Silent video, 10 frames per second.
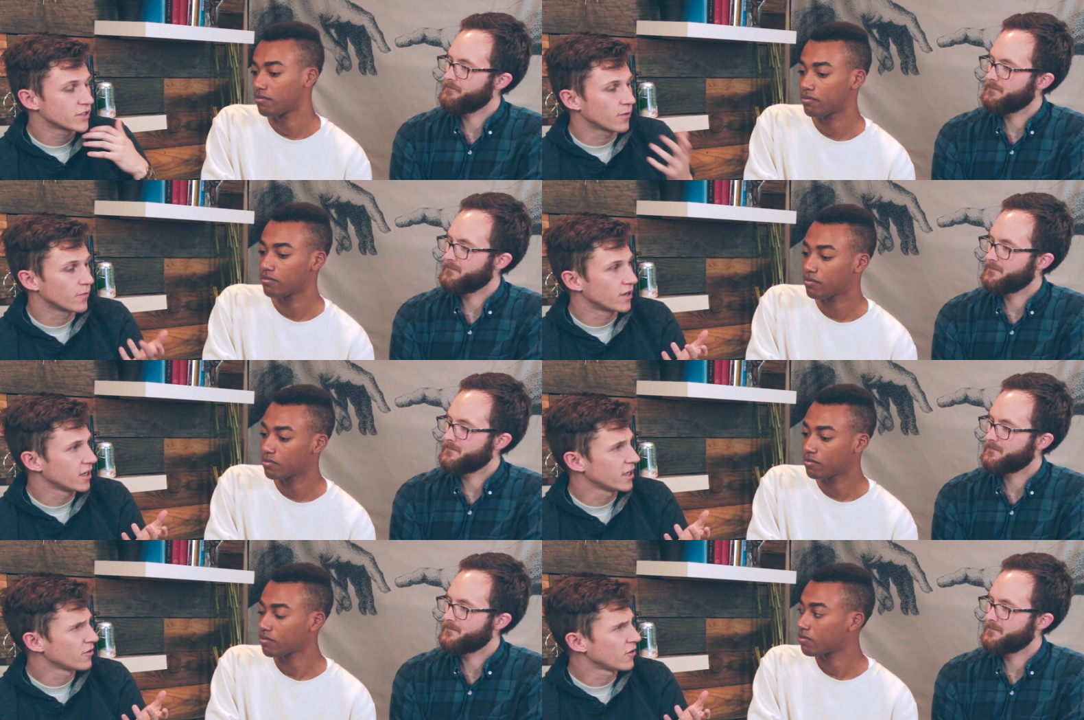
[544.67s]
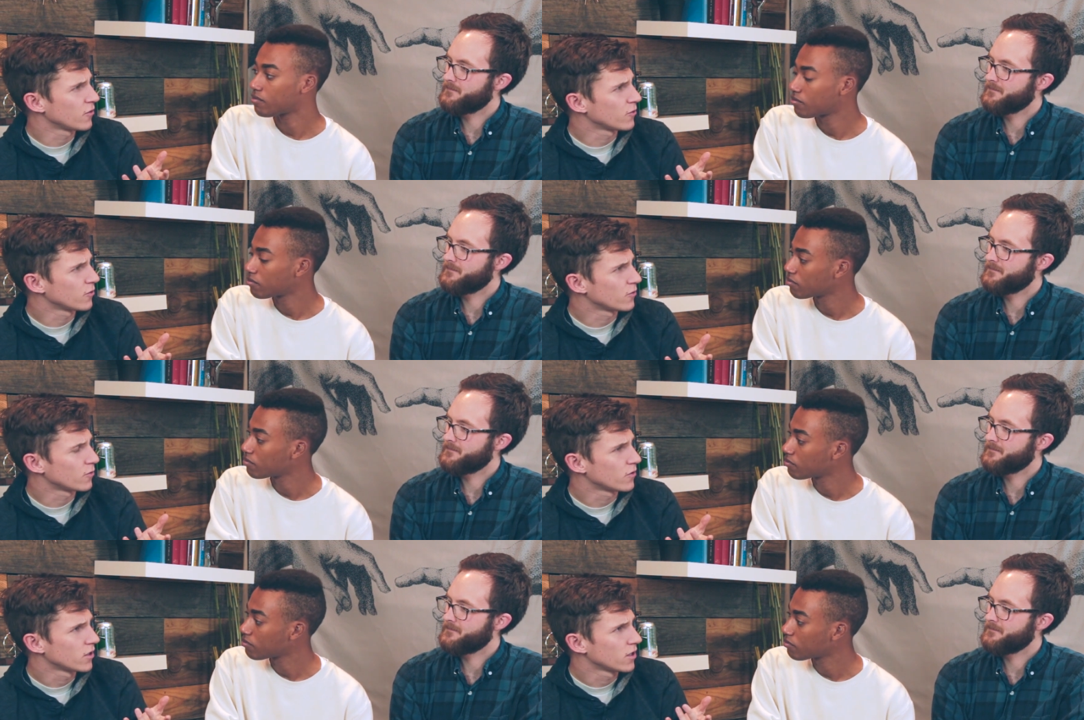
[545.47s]
Speaker 1: with somebody you know
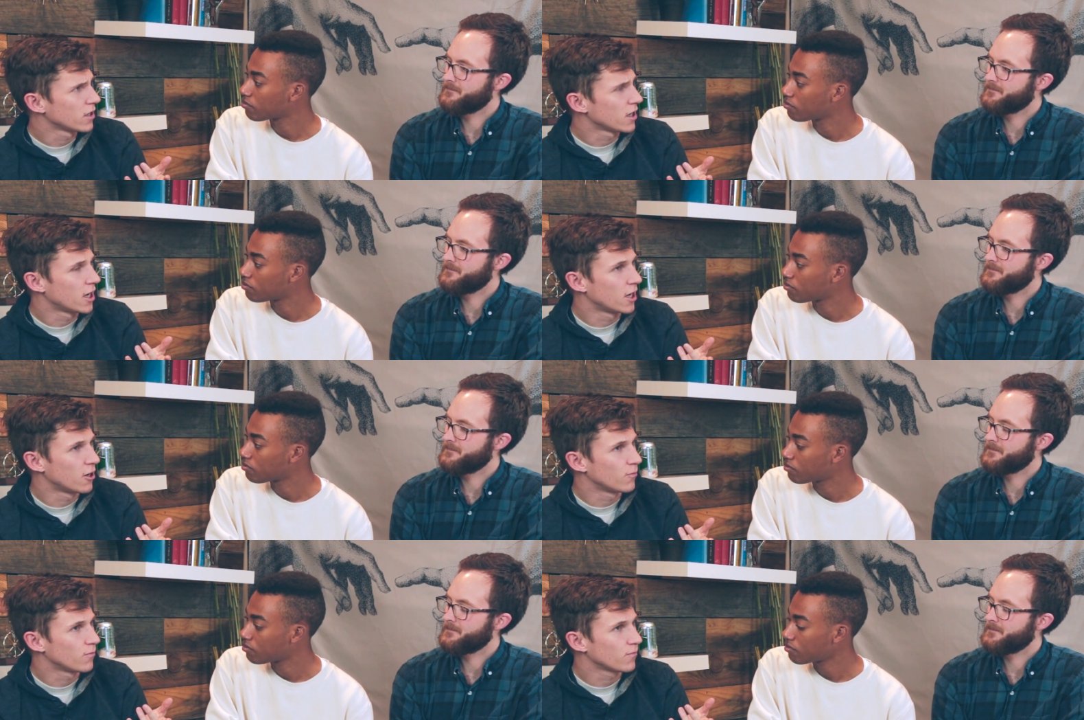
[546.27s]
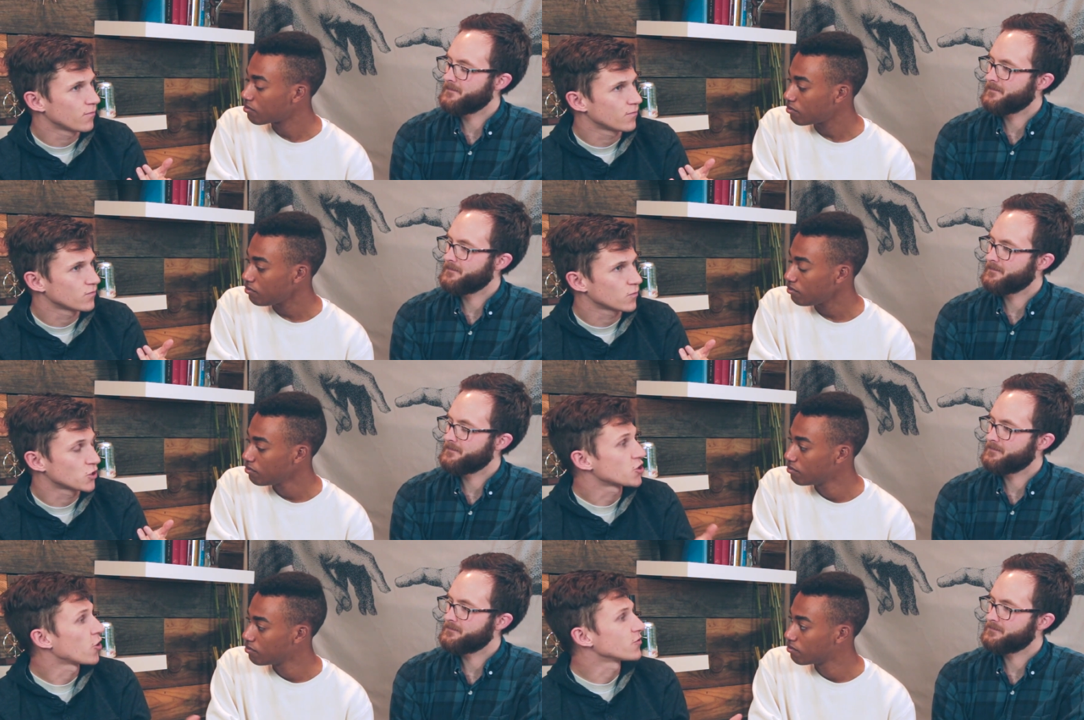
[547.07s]
who um, was
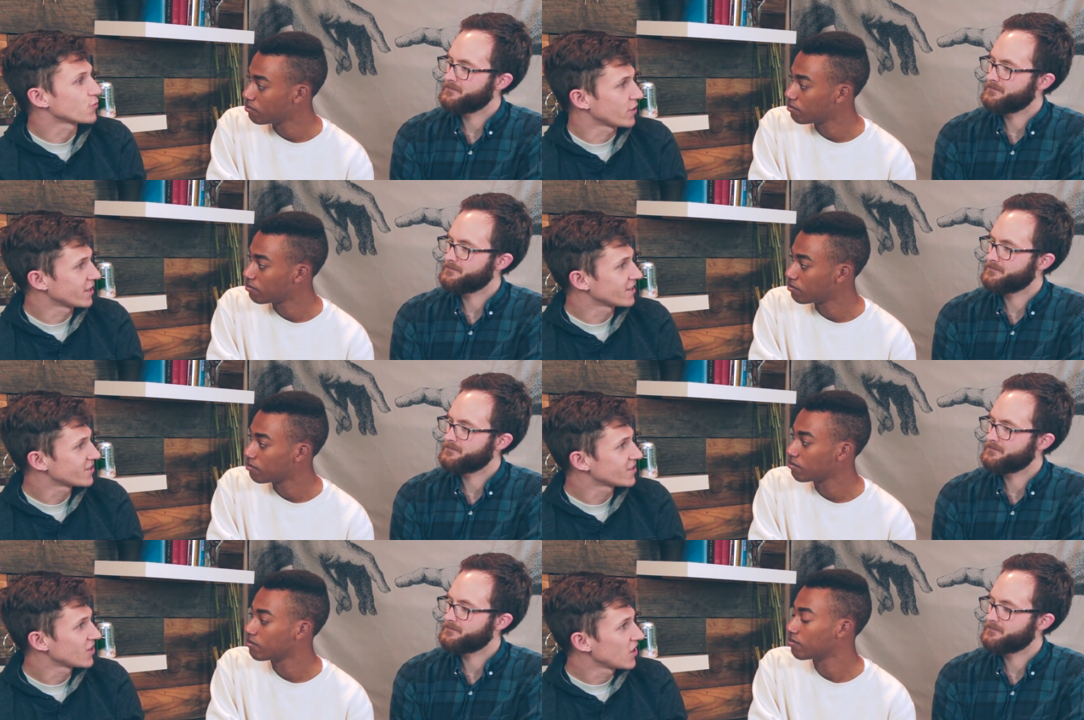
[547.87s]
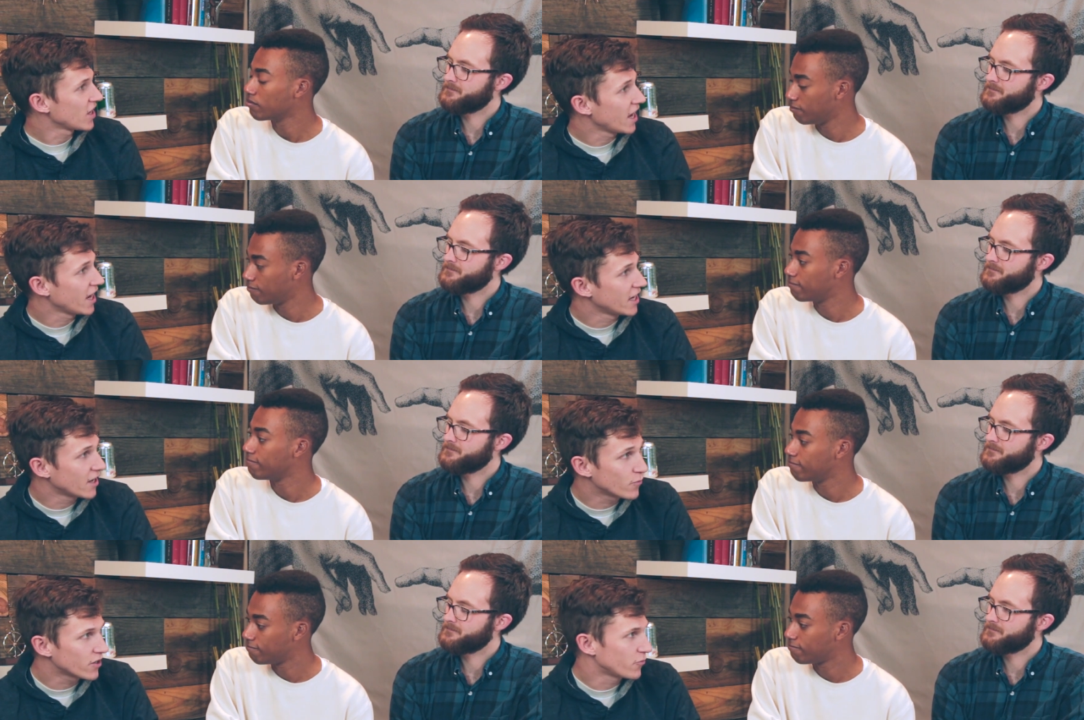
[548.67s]
a Jehovah's Witness, mm-hmm. and
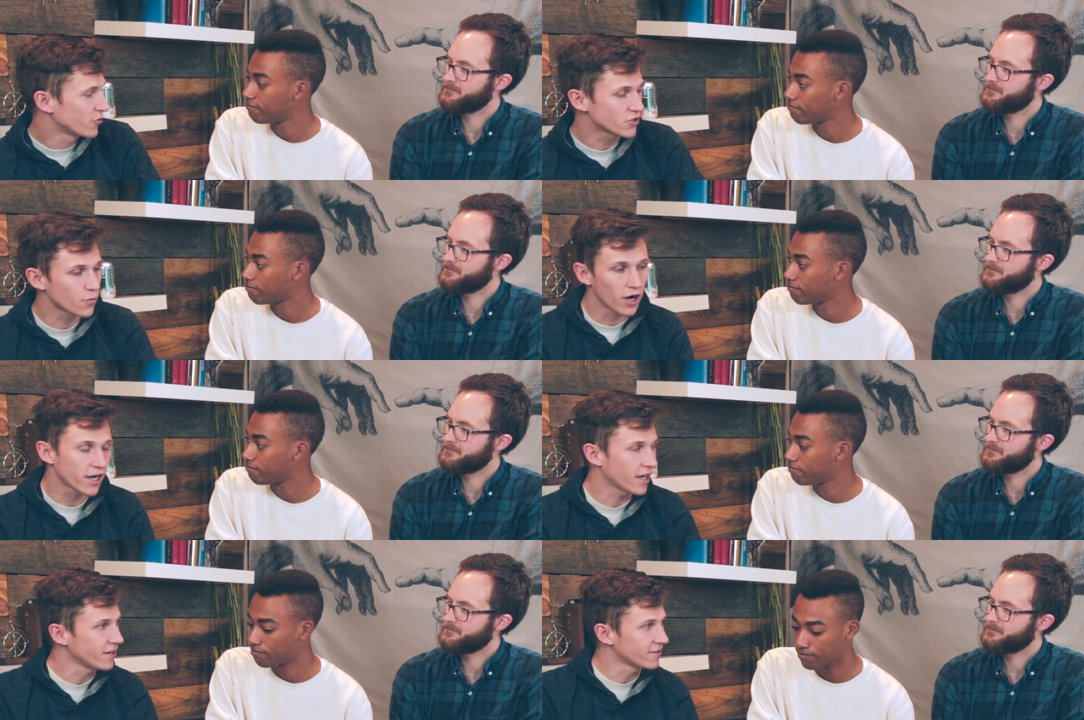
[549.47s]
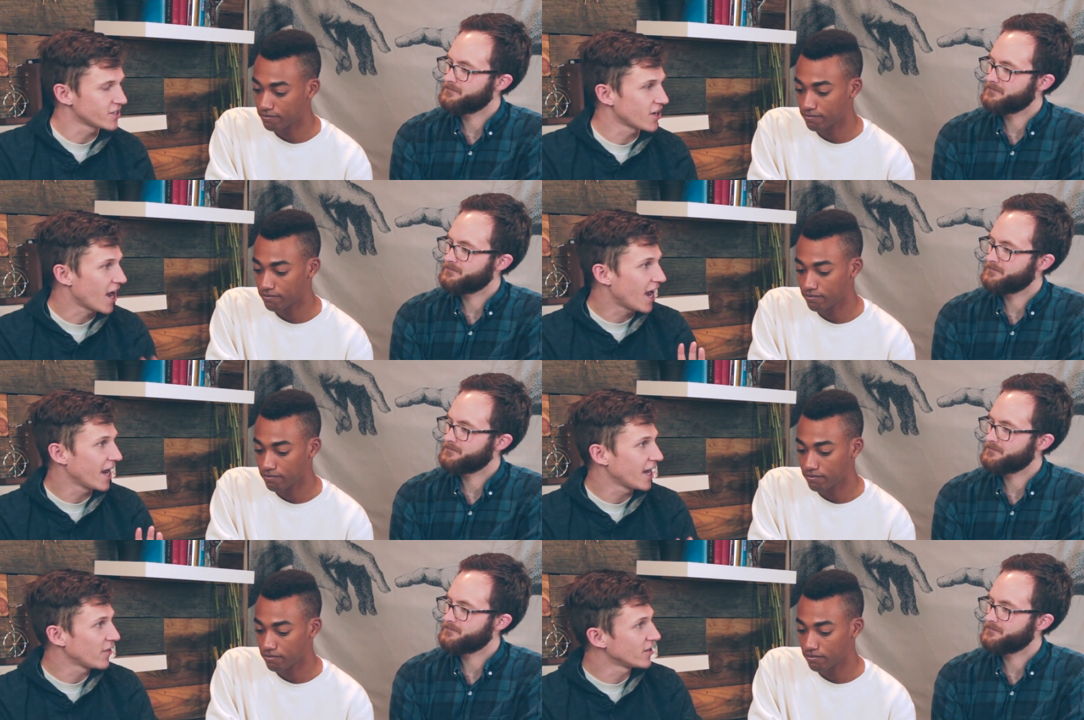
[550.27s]
and we we were just walking, said
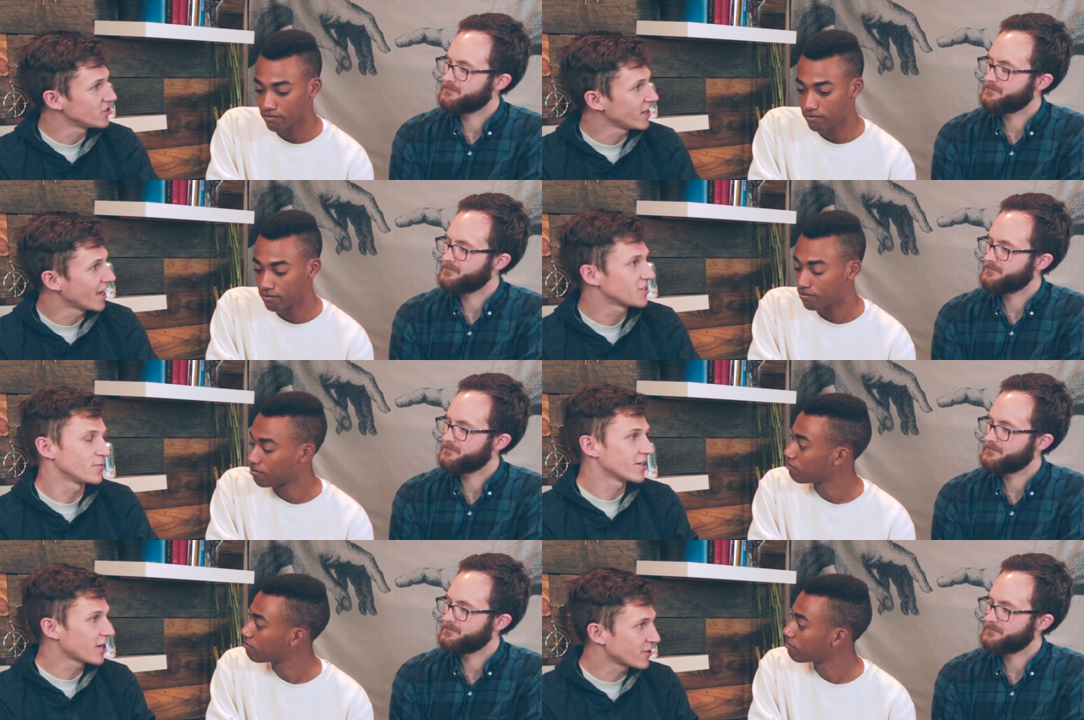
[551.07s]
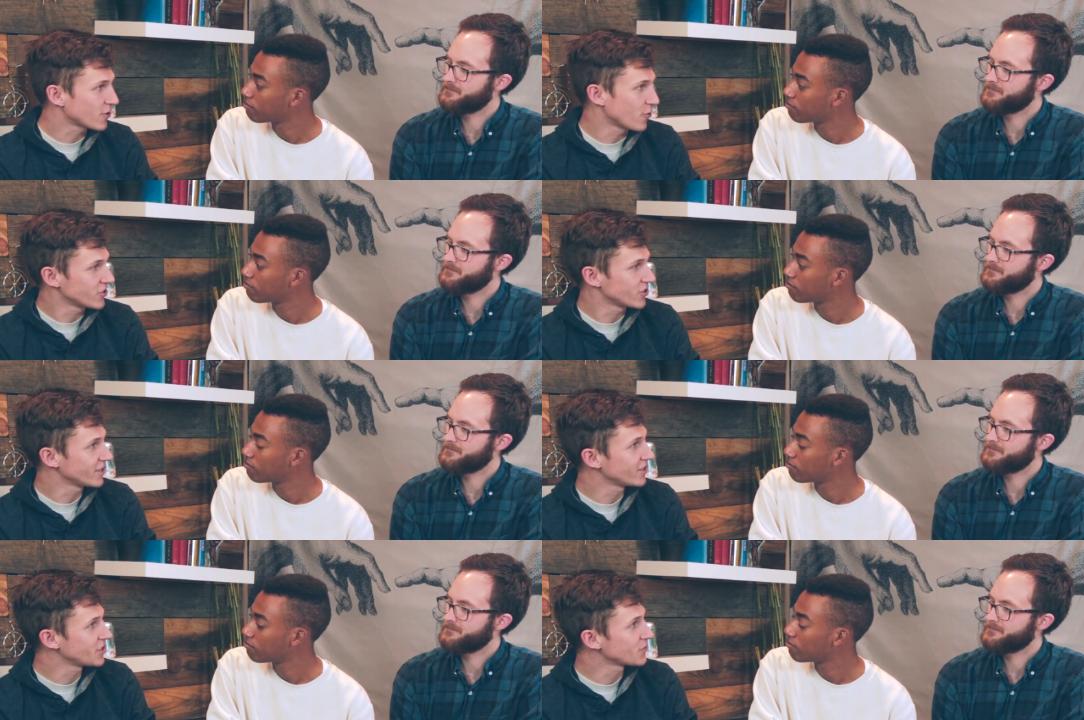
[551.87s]
hi, and then she asked me a
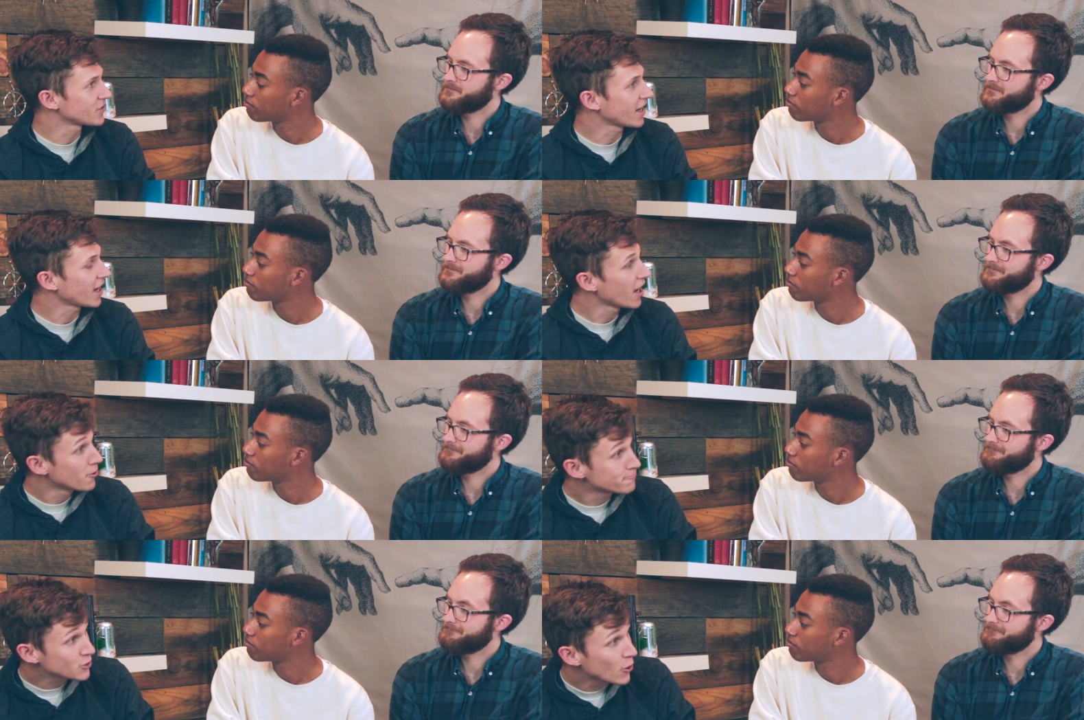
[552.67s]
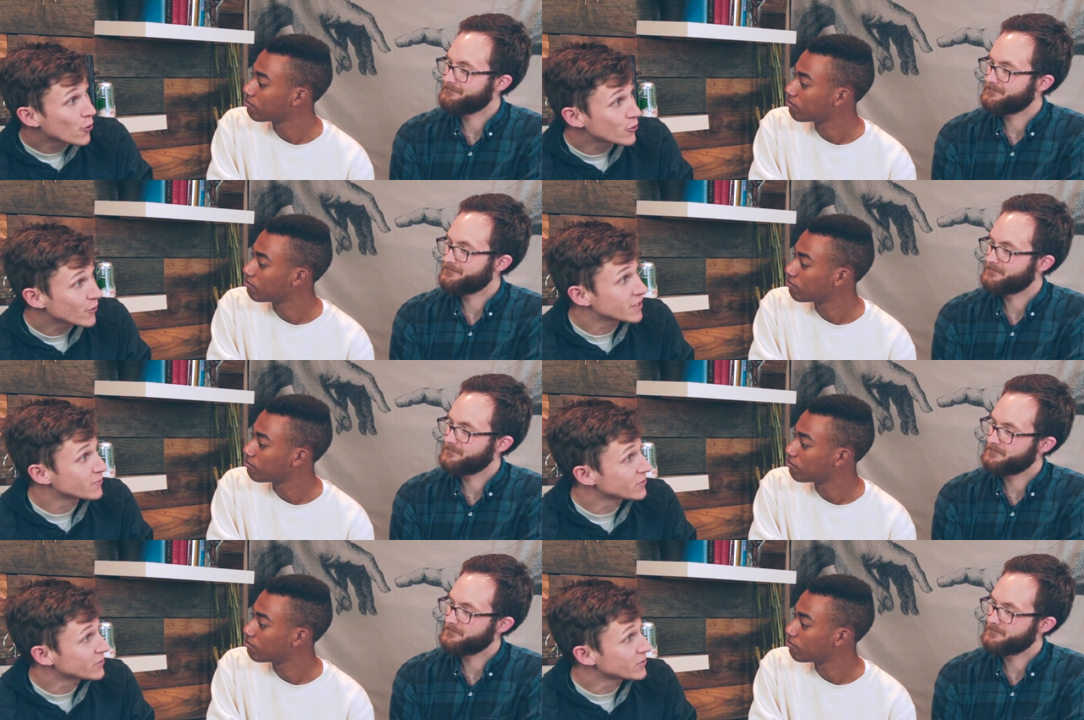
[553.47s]
question. She was like, "So you guys